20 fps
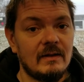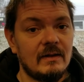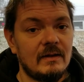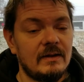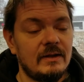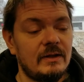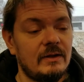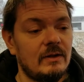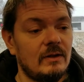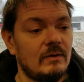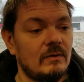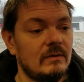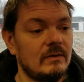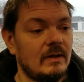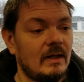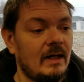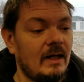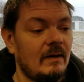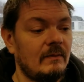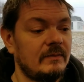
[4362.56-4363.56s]
You know,
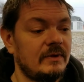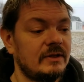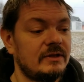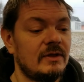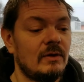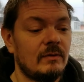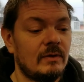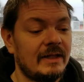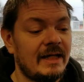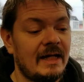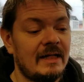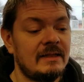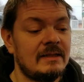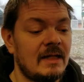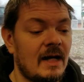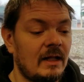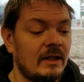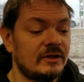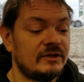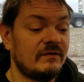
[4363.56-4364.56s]
um, you don't gain
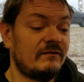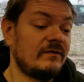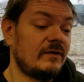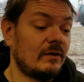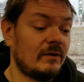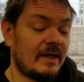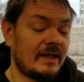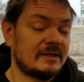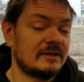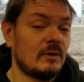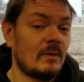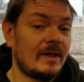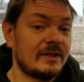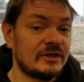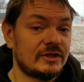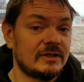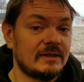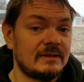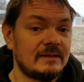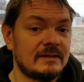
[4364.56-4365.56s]
knowledge if you don't ask
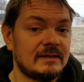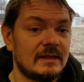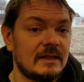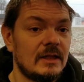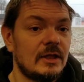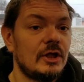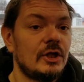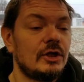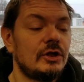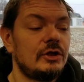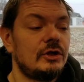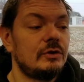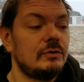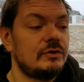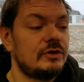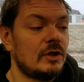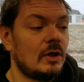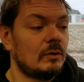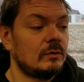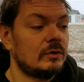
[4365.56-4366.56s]
questions. You
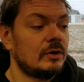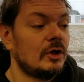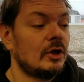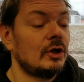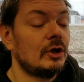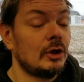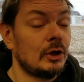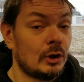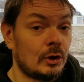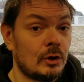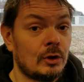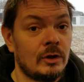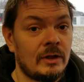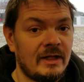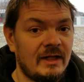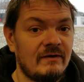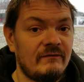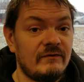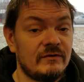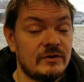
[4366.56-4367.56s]
don't
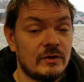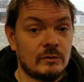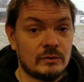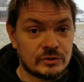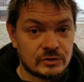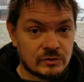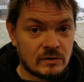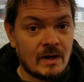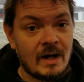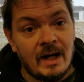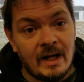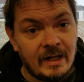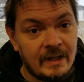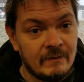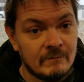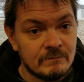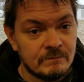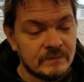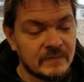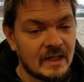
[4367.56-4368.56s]
learn if you don't try.
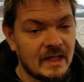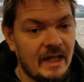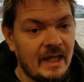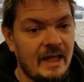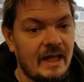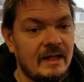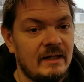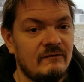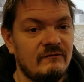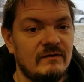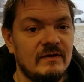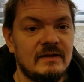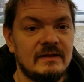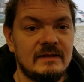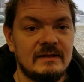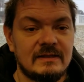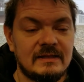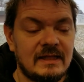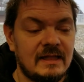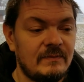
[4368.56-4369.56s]
And if you
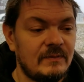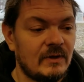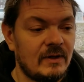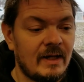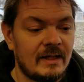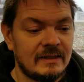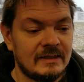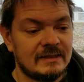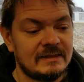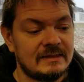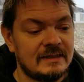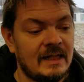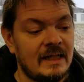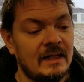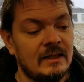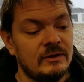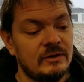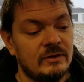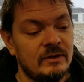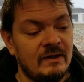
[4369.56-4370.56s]
keep your head in the
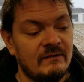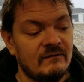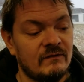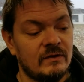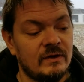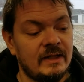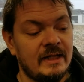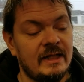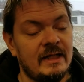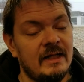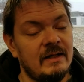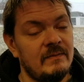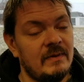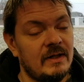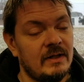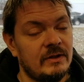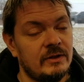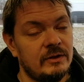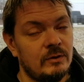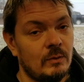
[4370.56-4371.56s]
sand, you're never going to get any
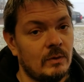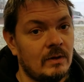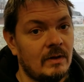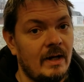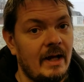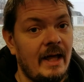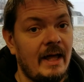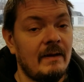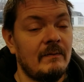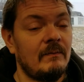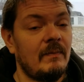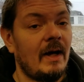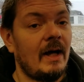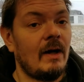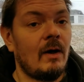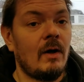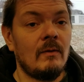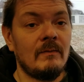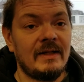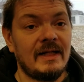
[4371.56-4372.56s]
better than you were. And by
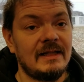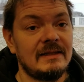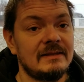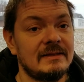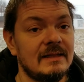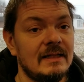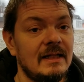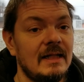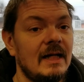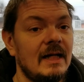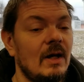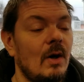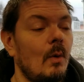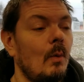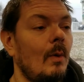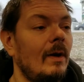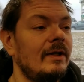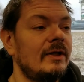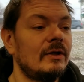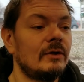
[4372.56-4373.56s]
all means,
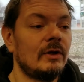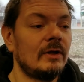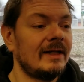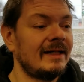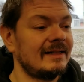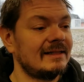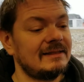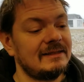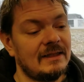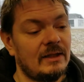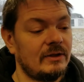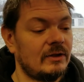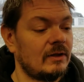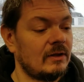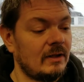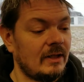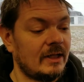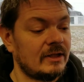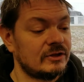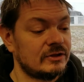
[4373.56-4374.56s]
whether you're looking to sell your
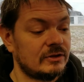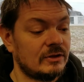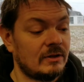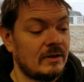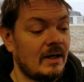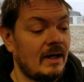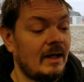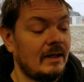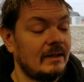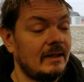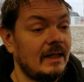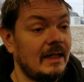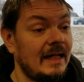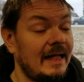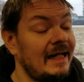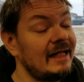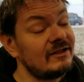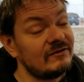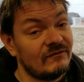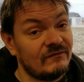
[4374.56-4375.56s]
collection or not,
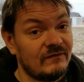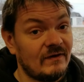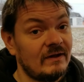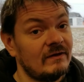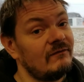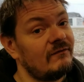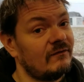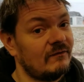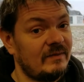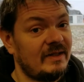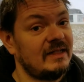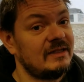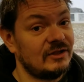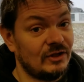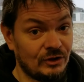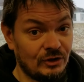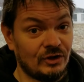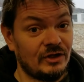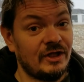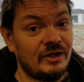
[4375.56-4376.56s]
it's fun for me to
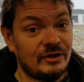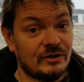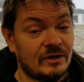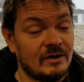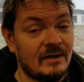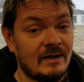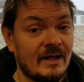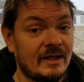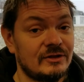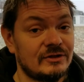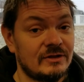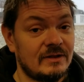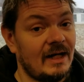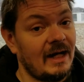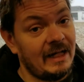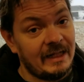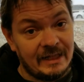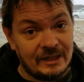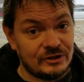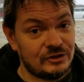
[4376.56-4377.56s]
look at your collection.
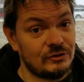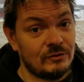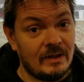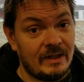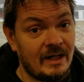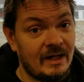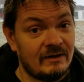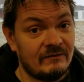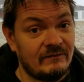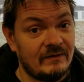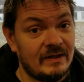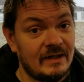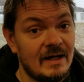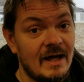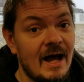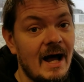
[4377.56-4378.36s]
I get joy out of it.